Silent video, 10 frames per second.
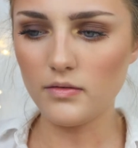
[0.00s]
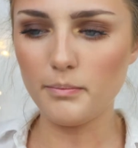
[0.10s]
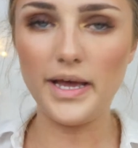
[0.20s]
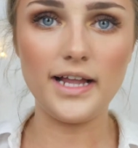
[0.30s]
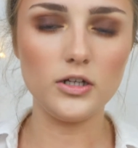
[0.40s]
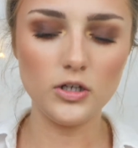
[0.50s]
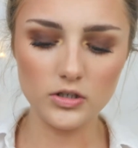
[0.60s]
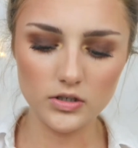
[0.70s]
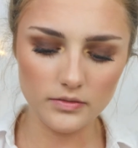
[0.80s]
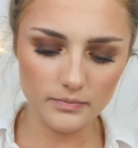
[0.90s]
better look,
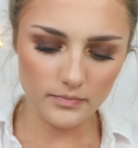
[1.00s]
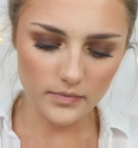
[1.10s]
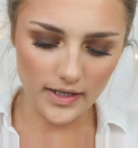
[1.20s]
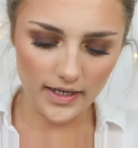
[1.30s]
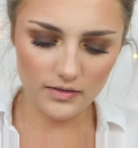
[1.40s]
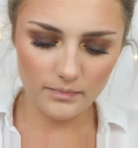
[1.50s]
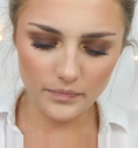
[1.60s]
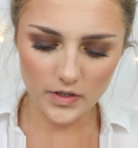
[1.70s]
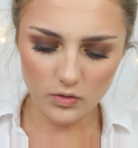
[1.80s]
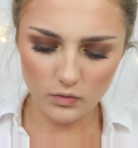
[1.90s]
like,
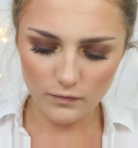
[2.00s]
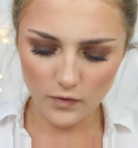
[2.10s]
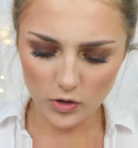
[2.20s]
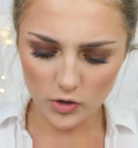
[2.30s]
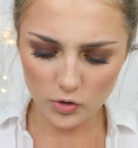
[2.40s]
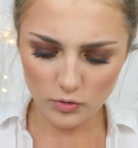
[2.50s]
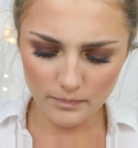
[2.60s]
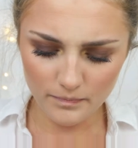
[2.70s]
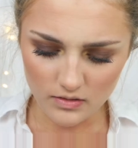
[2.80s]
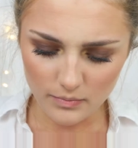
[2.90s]
you know,
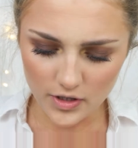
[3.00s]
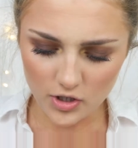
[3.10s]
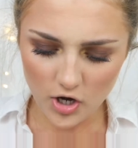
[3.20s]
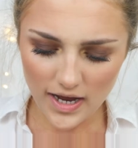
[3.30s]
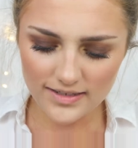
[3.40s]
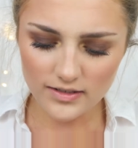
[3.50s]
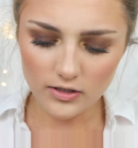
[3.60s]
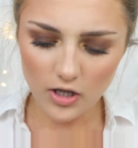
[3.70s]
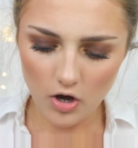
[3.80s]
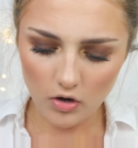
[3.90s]
volume, but they're not as
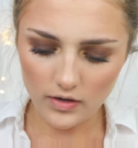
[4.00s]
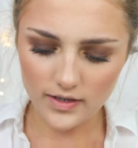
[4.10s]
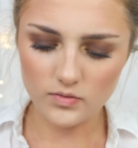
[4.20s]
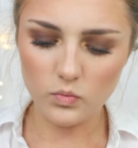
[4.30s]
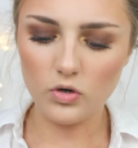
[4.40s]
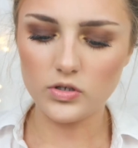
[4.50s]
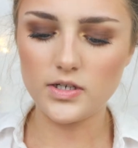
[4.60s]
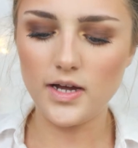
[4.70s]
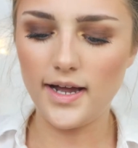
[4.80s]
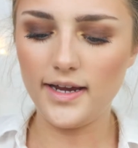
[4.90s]
long as
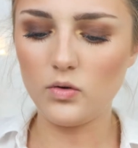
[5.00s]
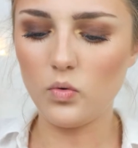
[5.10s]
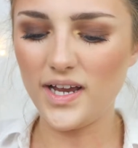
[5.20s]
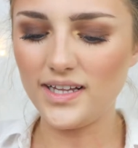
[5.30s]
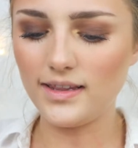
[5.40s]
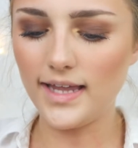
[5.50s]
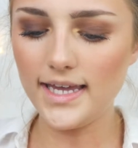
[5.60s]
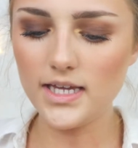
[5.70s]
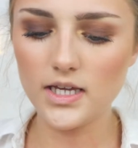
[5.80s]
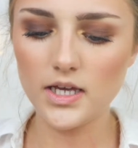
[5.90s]
what I quite
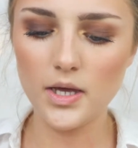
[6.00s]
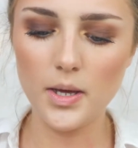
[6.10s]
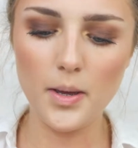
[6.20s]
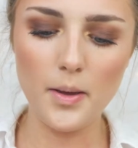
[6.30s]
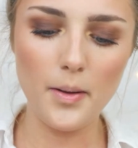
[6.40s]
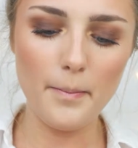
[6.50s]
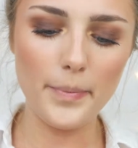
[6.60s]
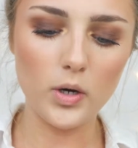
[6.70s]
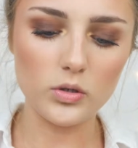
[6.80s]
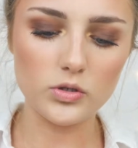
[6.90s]
like.
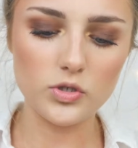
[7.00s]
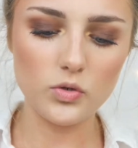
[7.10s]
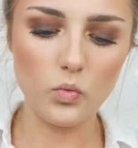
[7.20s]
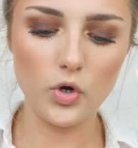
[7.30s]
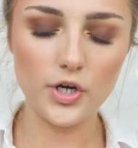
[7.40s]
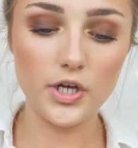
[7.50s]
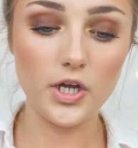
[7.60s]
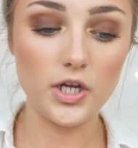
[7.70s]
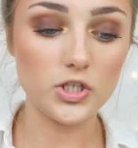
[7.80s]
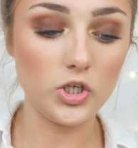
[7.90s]
But we're
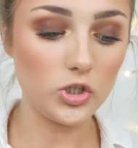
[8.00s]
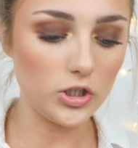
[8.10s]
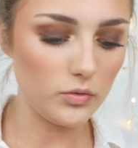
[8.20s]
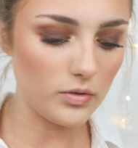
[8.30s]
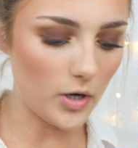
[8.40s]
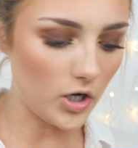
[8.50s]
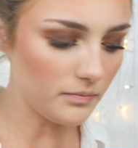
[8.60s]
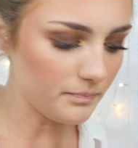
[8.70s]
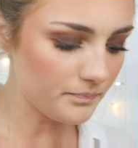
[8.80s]
gonna glue them on.